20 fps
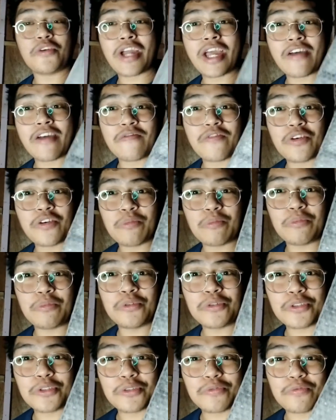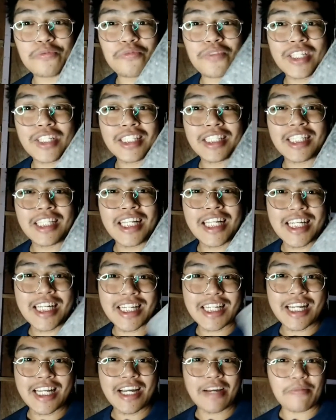Forever Boost Fit nila
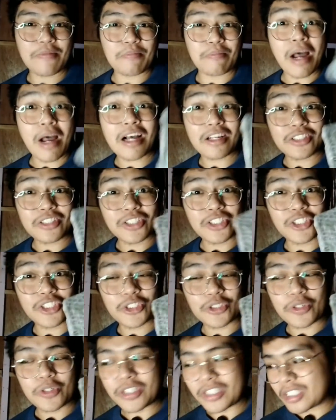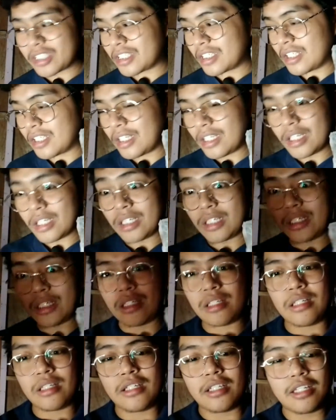na boxer shorts.
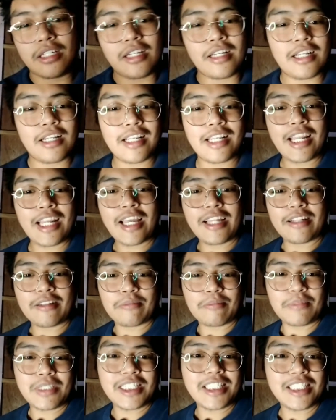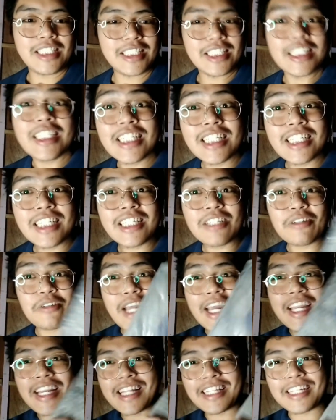Let me see.
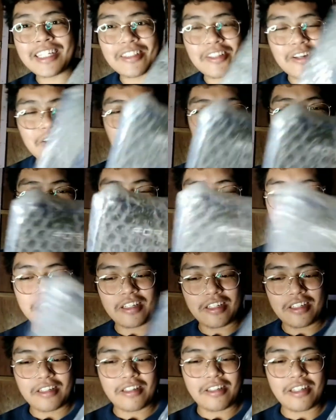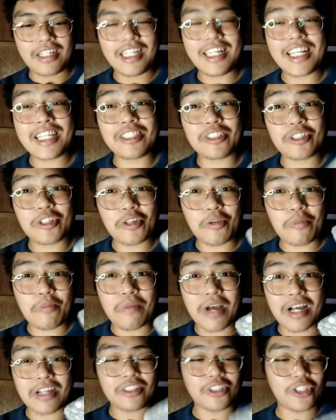Unahin natin ito. Ilas ko
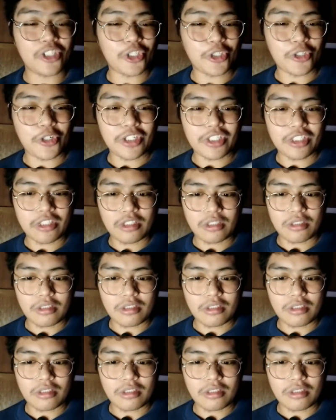yung boxer short.